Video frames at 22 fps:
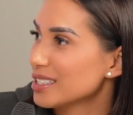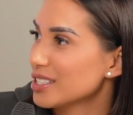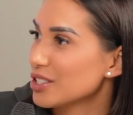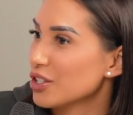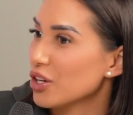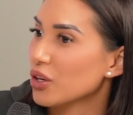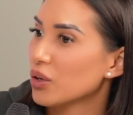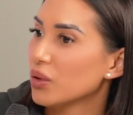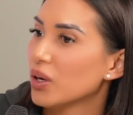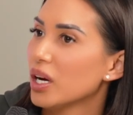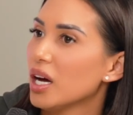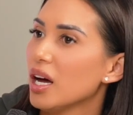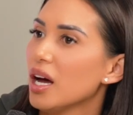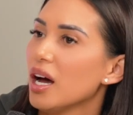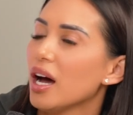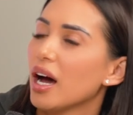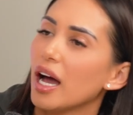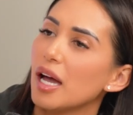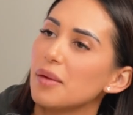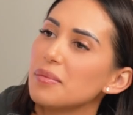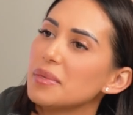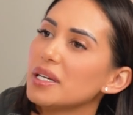So
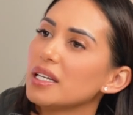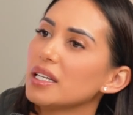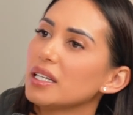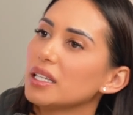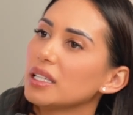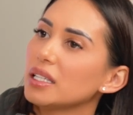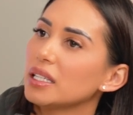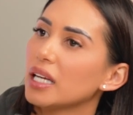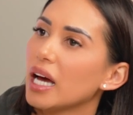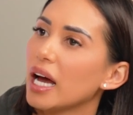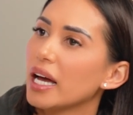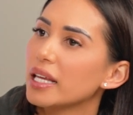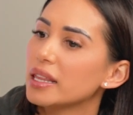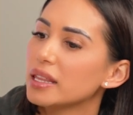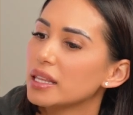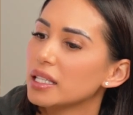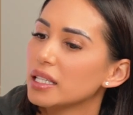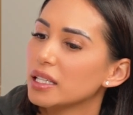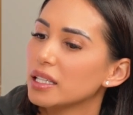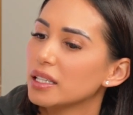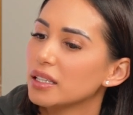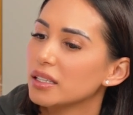I mean, I
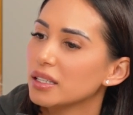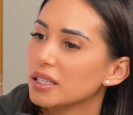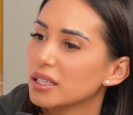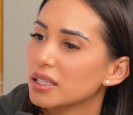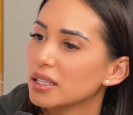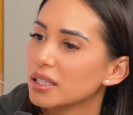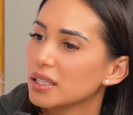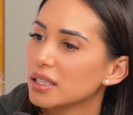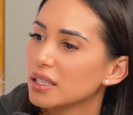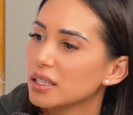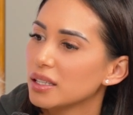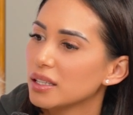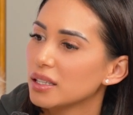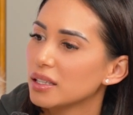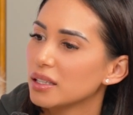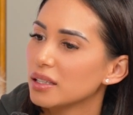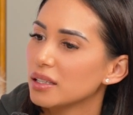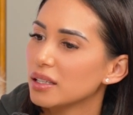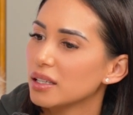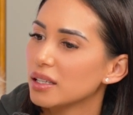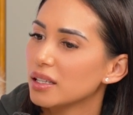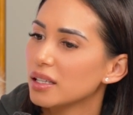think
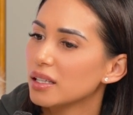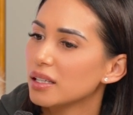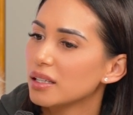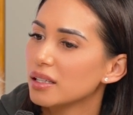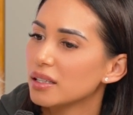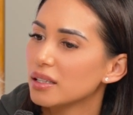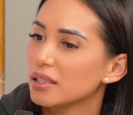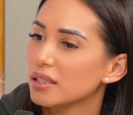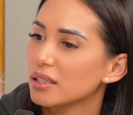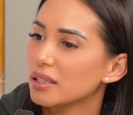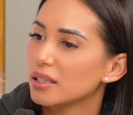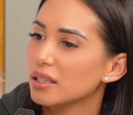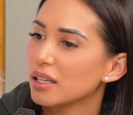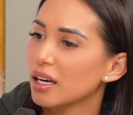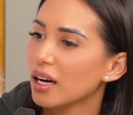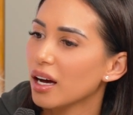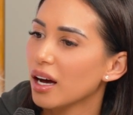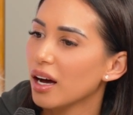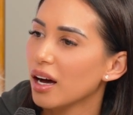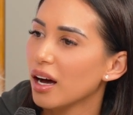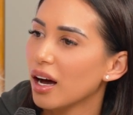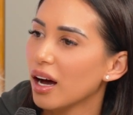in
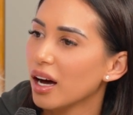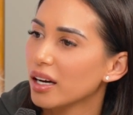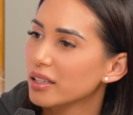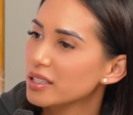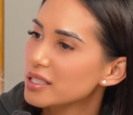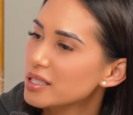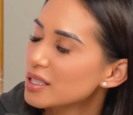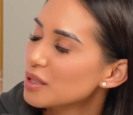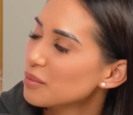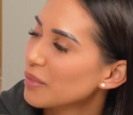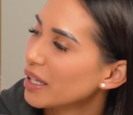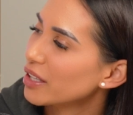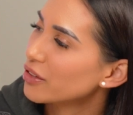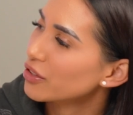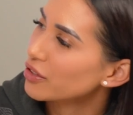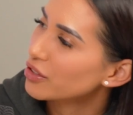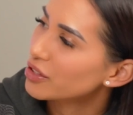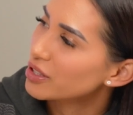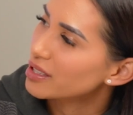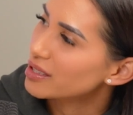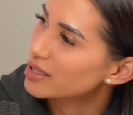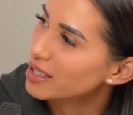Honestly, my
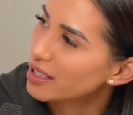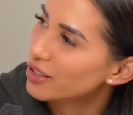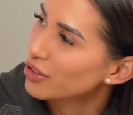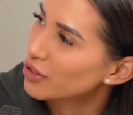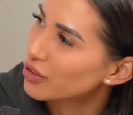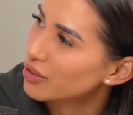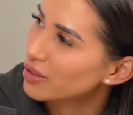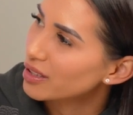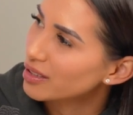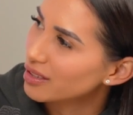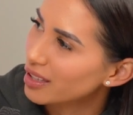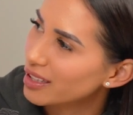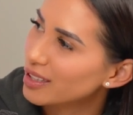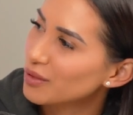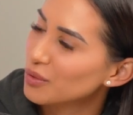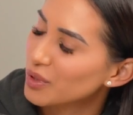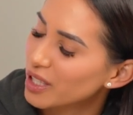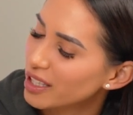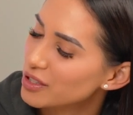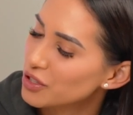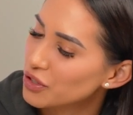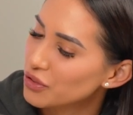30s, like early, like
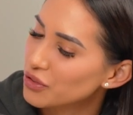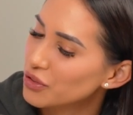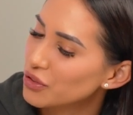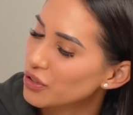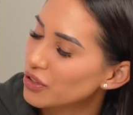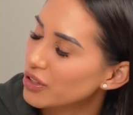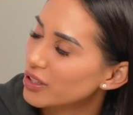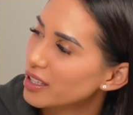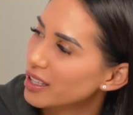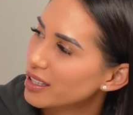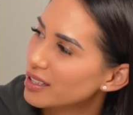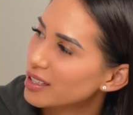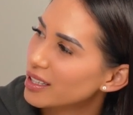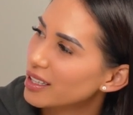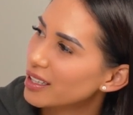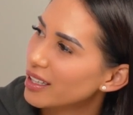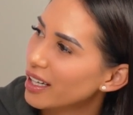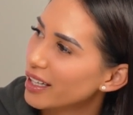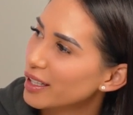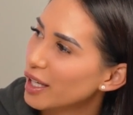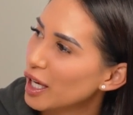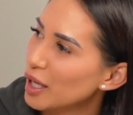when I turned 30, I
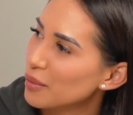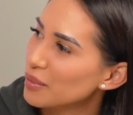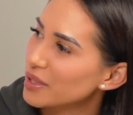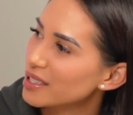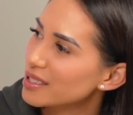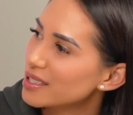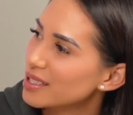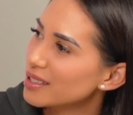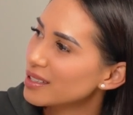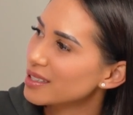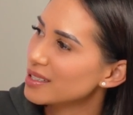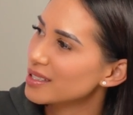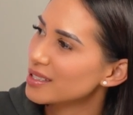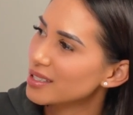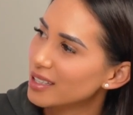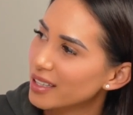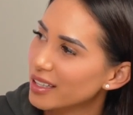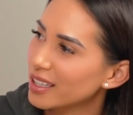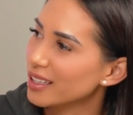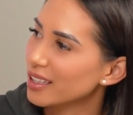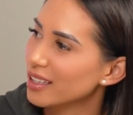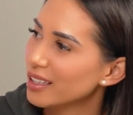think I came into this
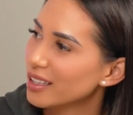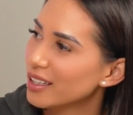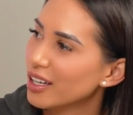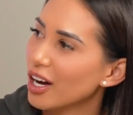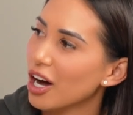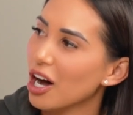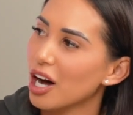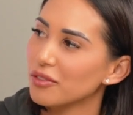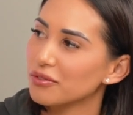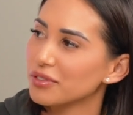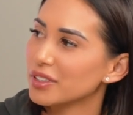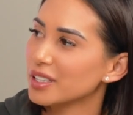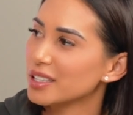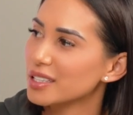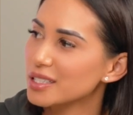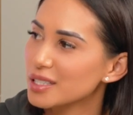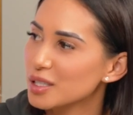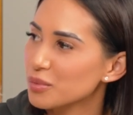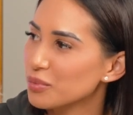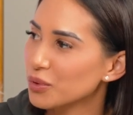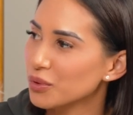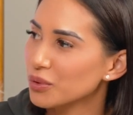like
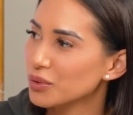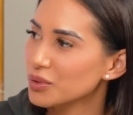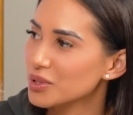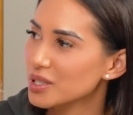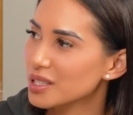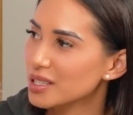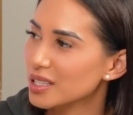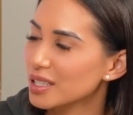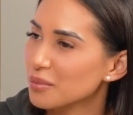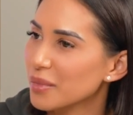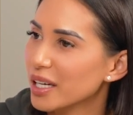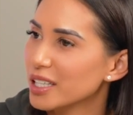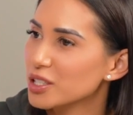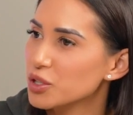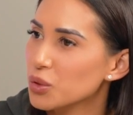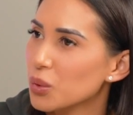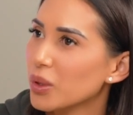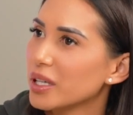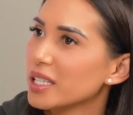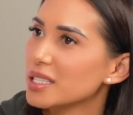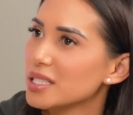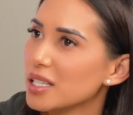confidence boost. In my
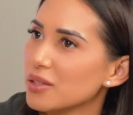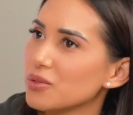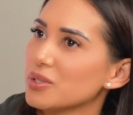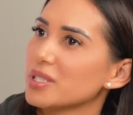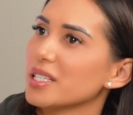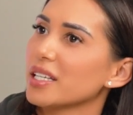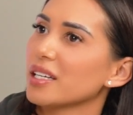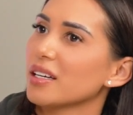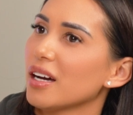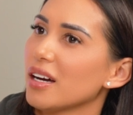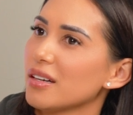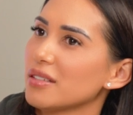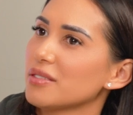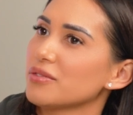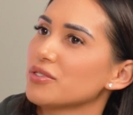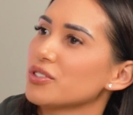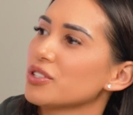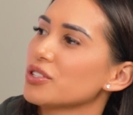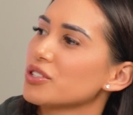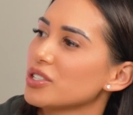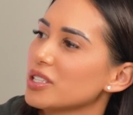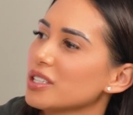20s, I was like kind of
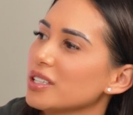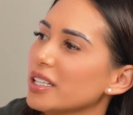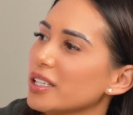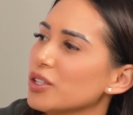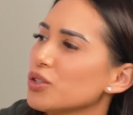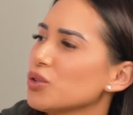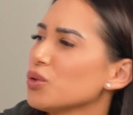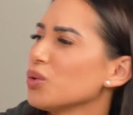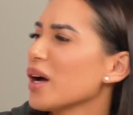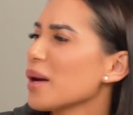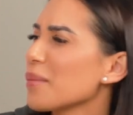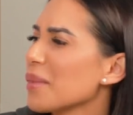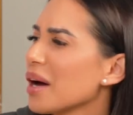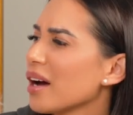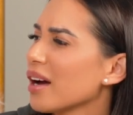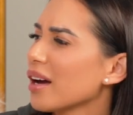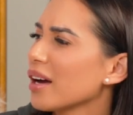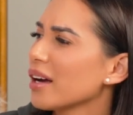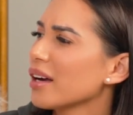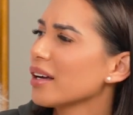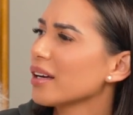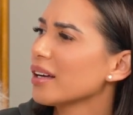searching like, who am
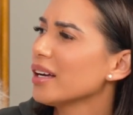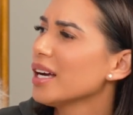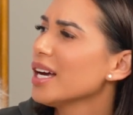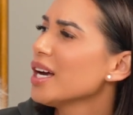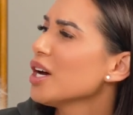I?